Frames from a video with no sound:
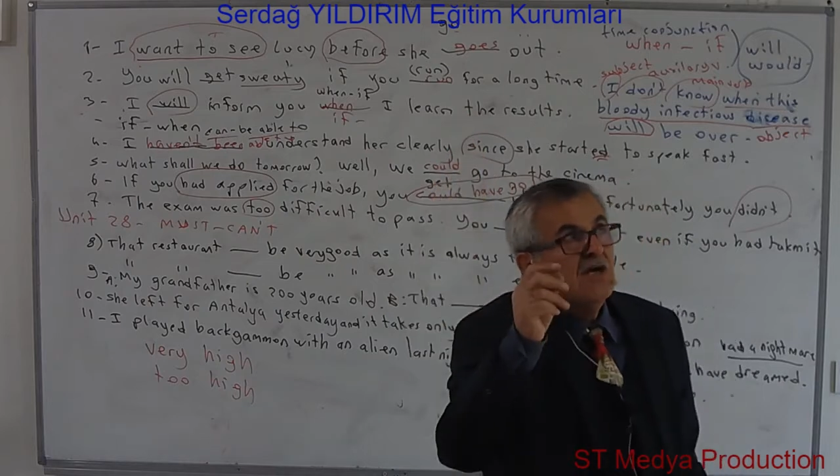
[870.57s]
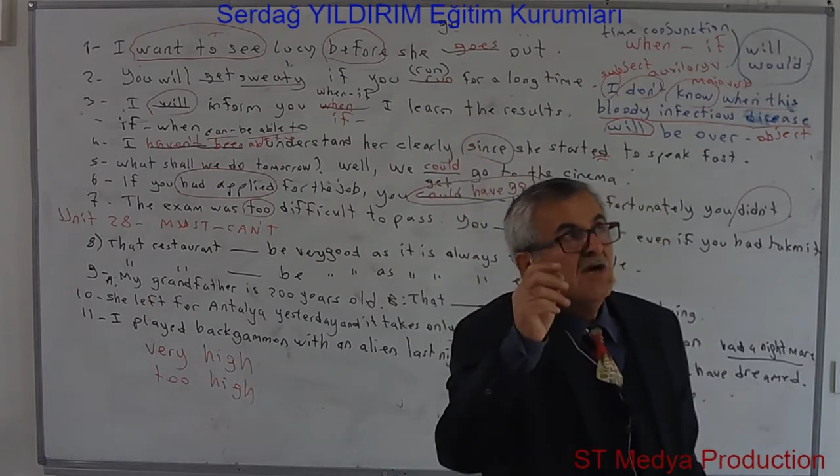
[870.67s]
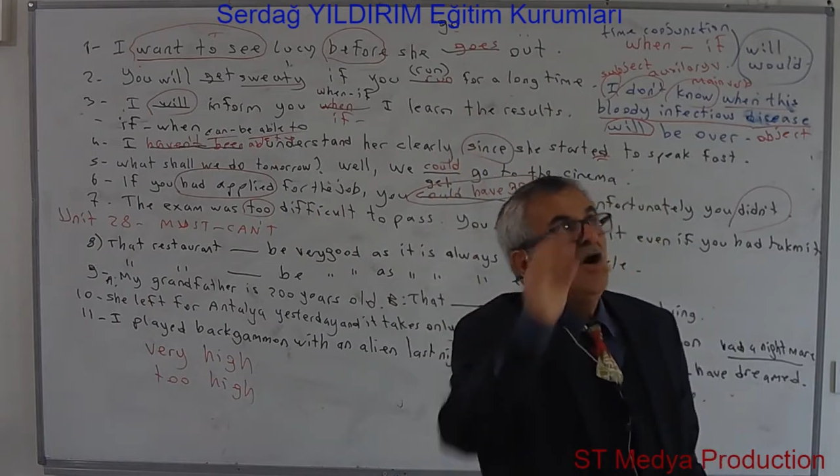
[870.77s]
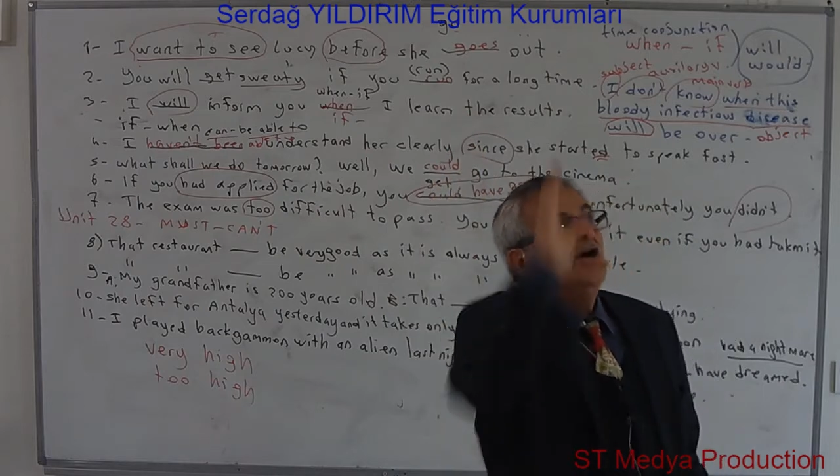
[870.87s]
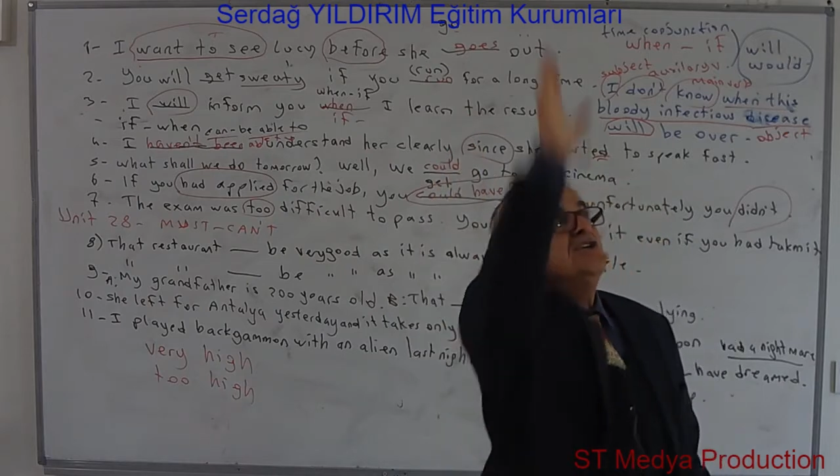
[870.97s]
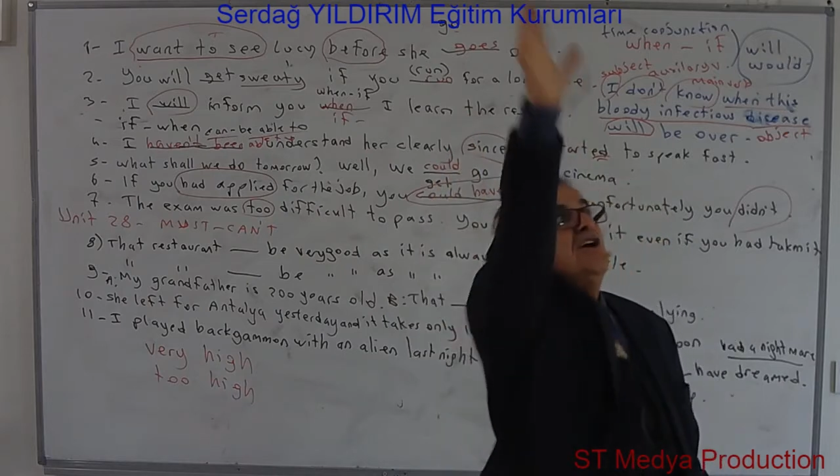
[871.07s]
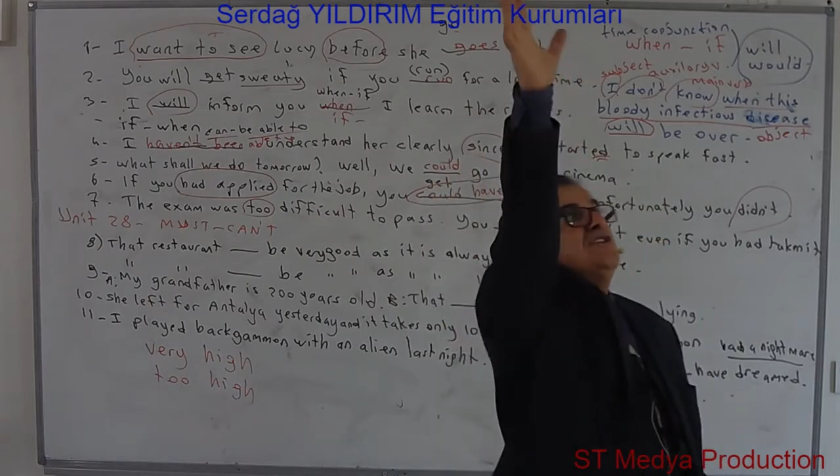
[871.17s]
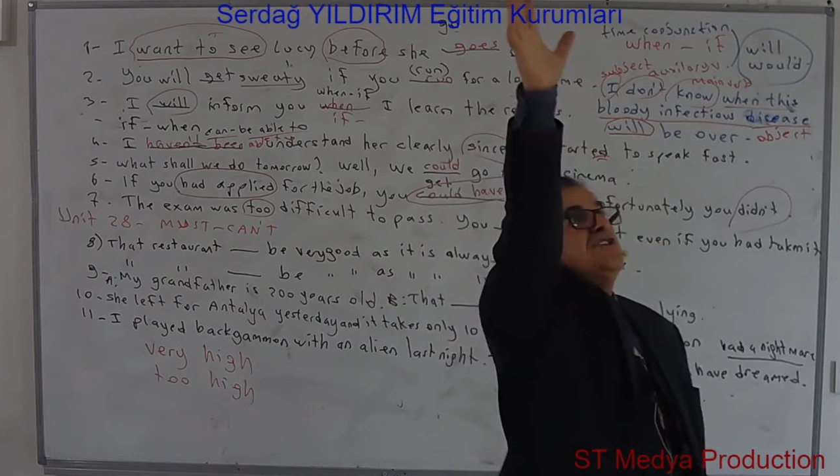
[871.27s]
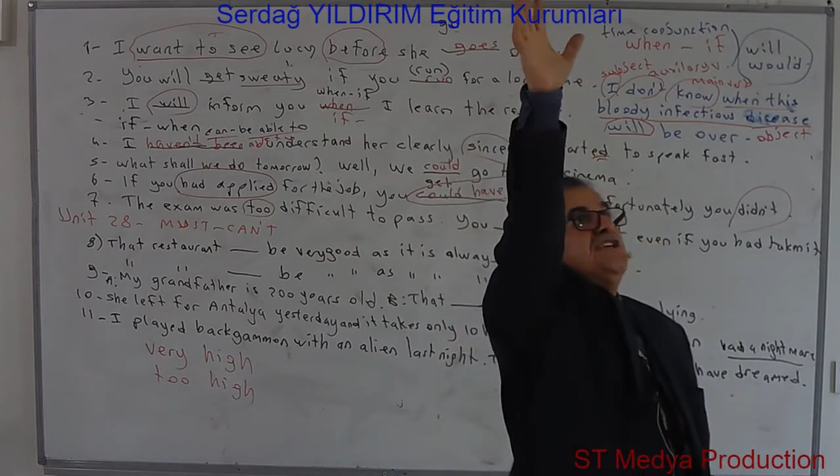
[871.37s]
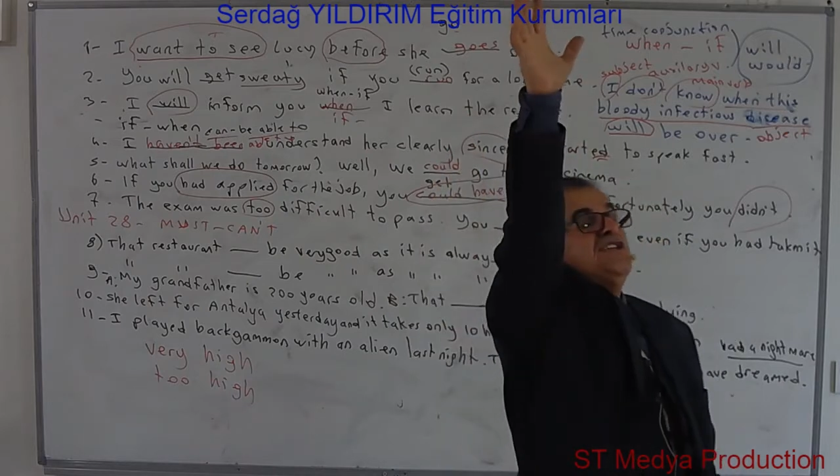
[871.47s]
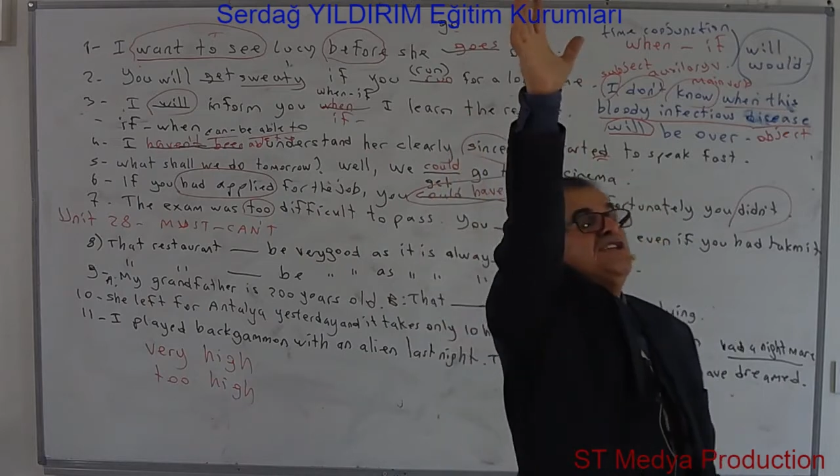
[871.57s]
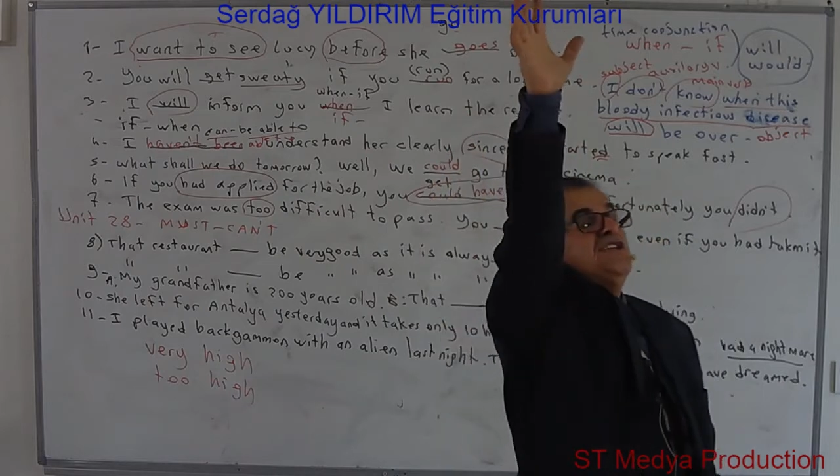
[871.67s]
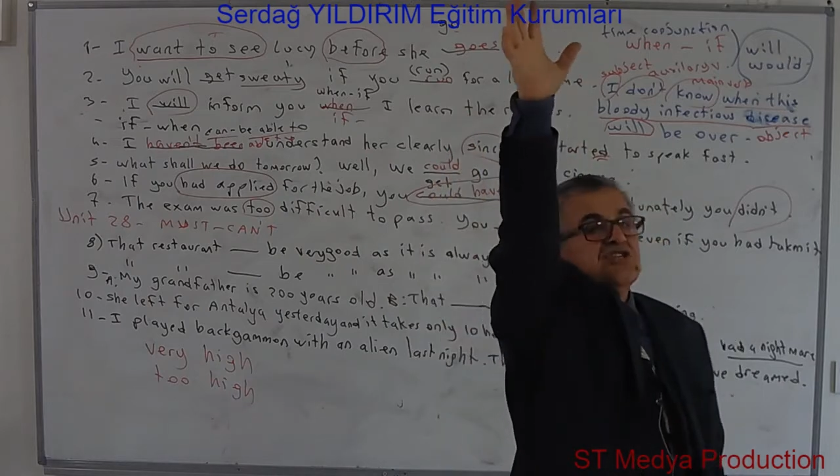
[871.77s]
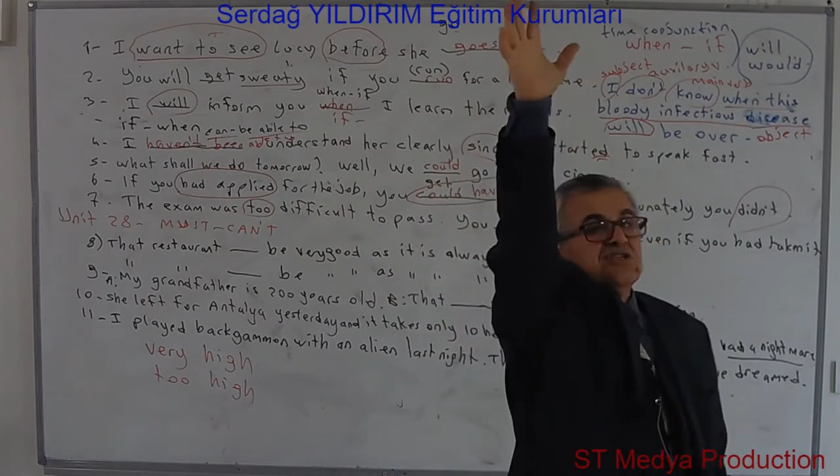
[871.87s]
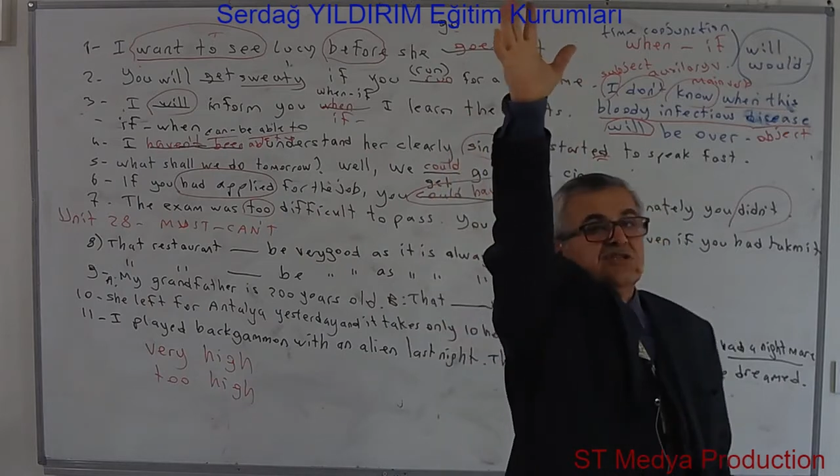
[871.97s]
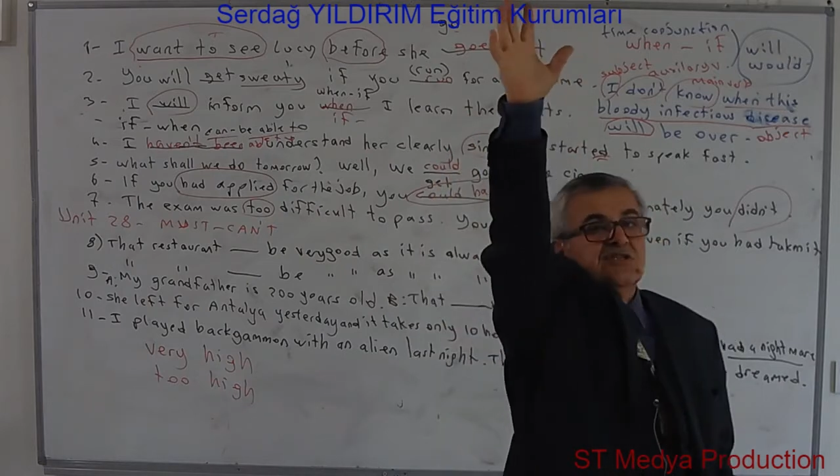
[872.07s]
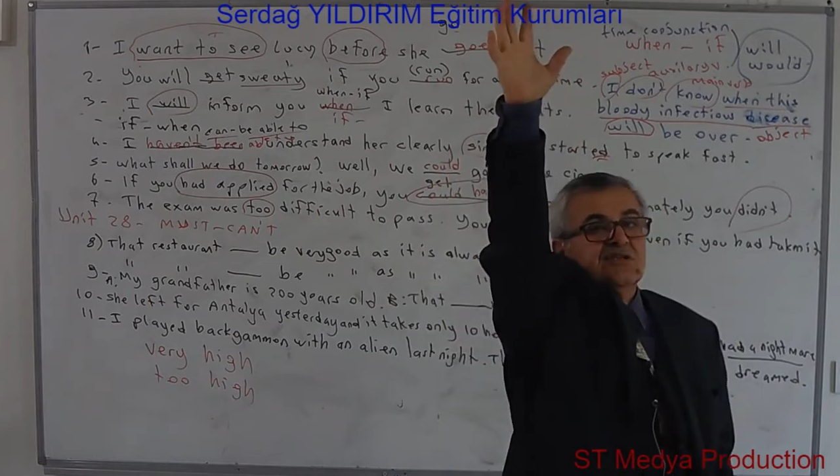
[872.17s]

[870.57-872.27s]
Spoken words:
I can't touch it.